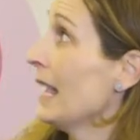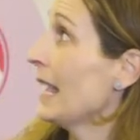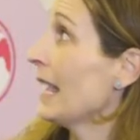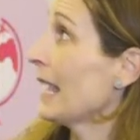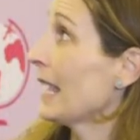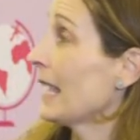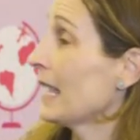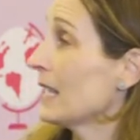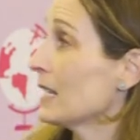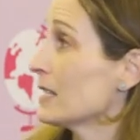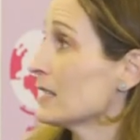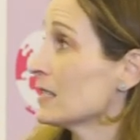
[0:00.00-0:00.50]

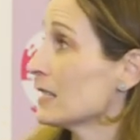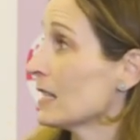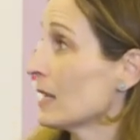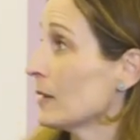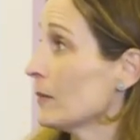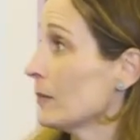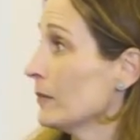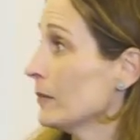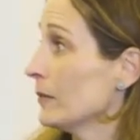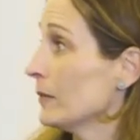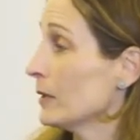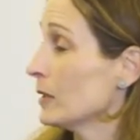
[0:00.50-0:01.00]
And
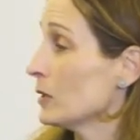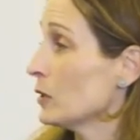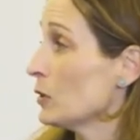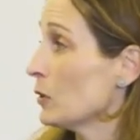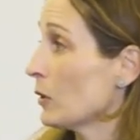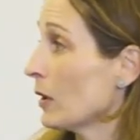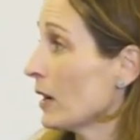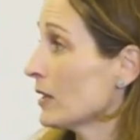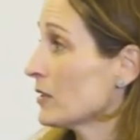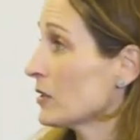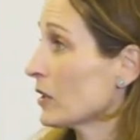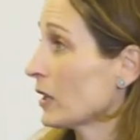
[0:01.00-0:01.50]
um,
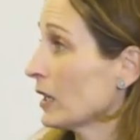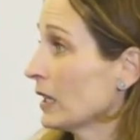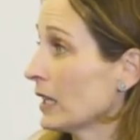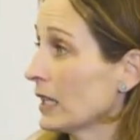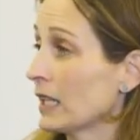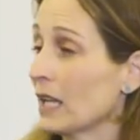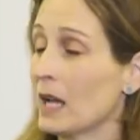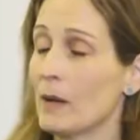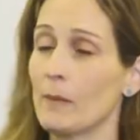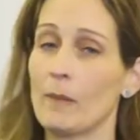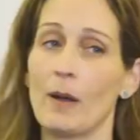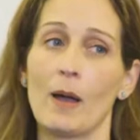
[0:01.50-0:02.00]
you guys are going to
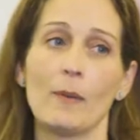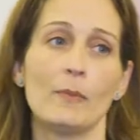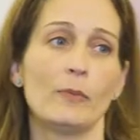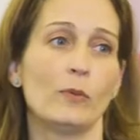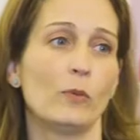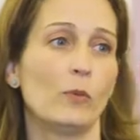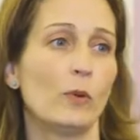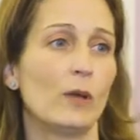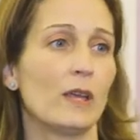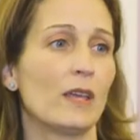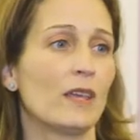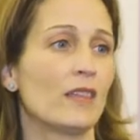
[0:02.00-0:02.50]
come up
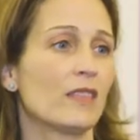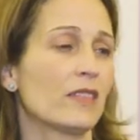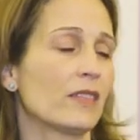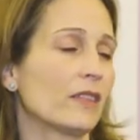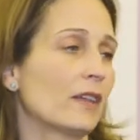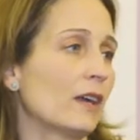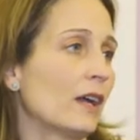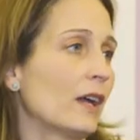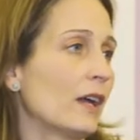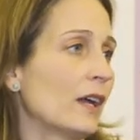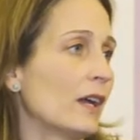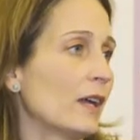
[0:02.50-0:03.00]
with
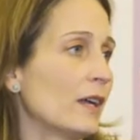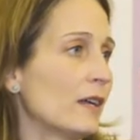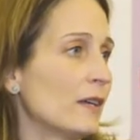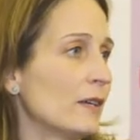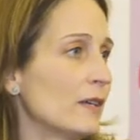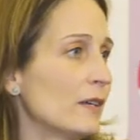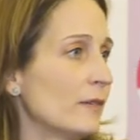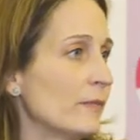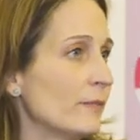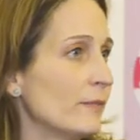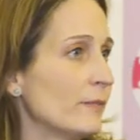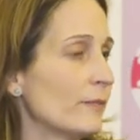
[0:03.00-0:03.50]

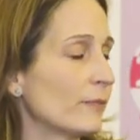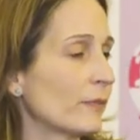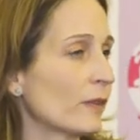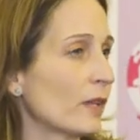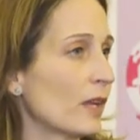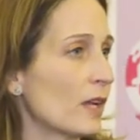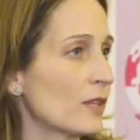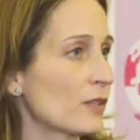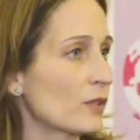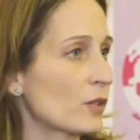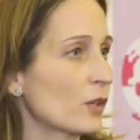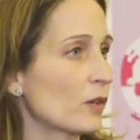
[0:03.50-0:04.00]
um,
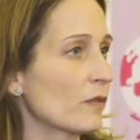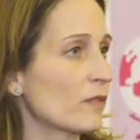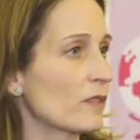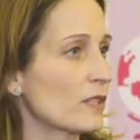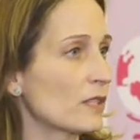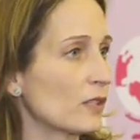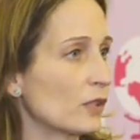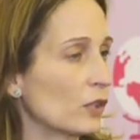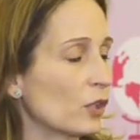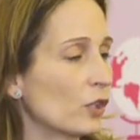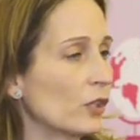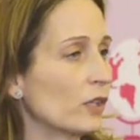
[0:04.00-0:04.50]
a
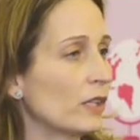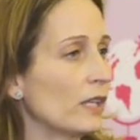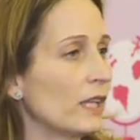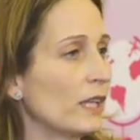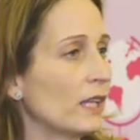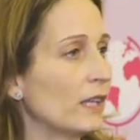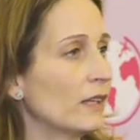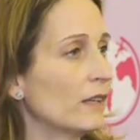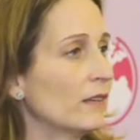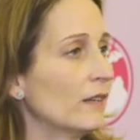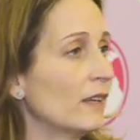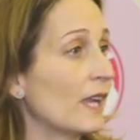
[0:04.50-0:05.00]
service learning